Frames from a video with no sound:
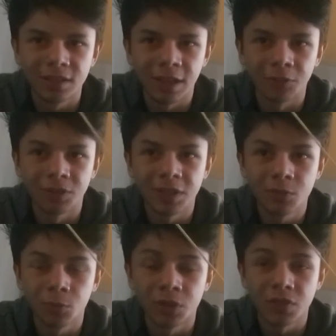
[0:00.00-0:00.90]
Now these
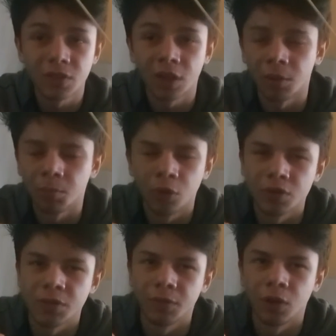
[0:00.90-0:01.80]
ones I'm
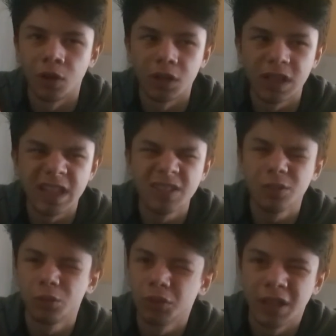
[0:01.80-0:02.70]
positive are
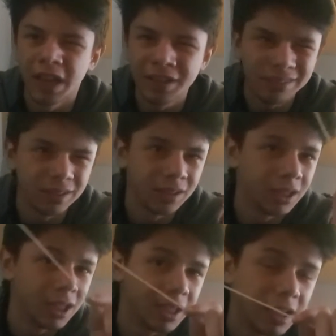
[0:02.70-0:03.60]
easier to get,
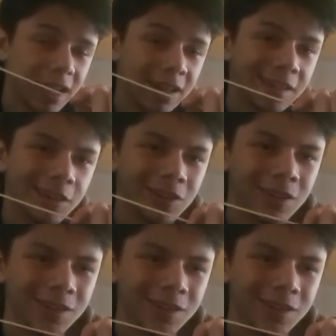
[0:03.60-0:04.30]
and they're